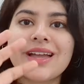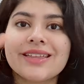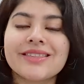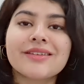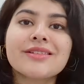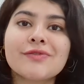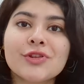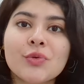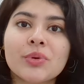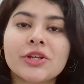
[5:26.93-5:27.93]
And that's it
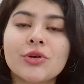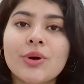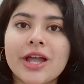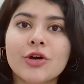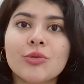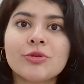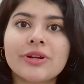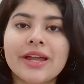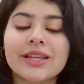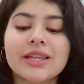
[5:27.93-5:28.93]
for the video. I hope
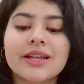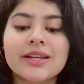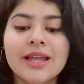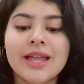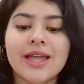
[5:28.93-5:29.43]
you liked it.